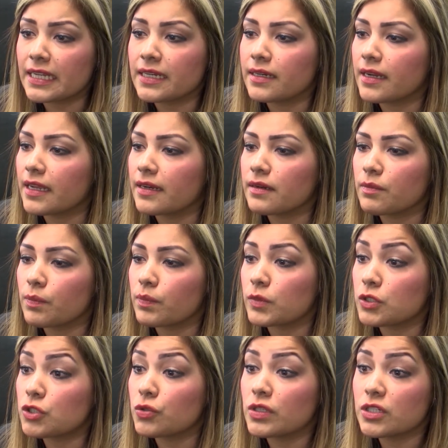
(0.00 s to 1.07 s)

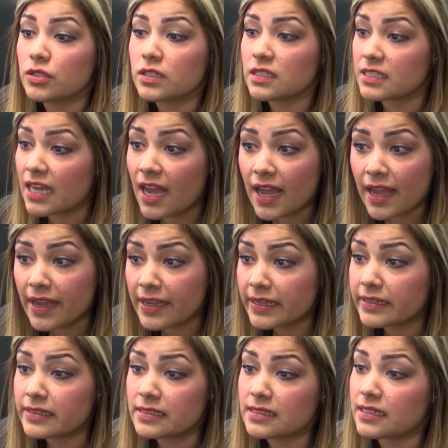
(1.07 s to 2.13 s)
and doing
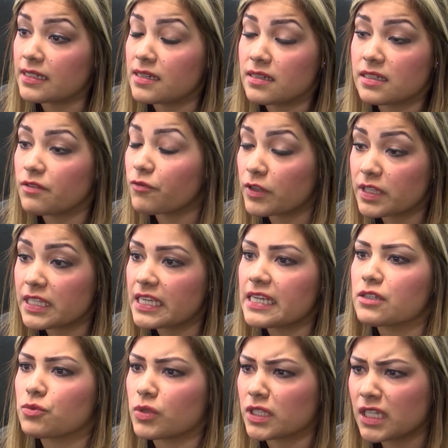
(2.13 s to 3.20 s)
designs and different
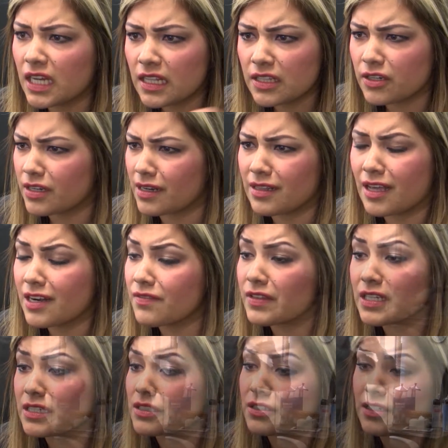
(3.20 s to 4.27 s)
things with color. A lot of things